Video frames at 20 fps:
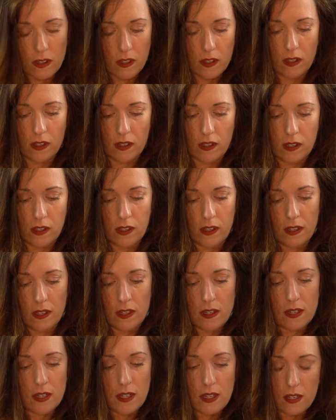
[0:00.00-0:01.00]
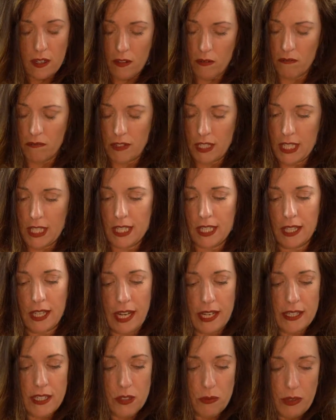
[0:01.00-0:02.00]
And is this the
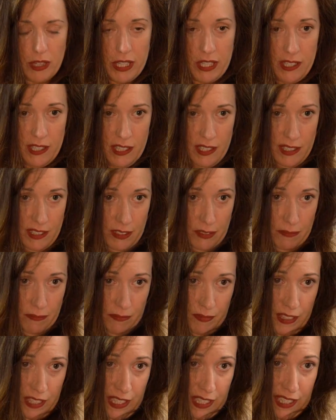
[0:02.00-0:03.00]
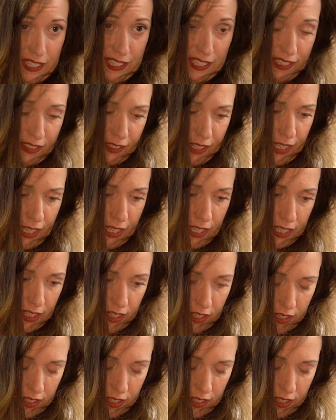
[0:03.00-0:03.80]
last one? All right.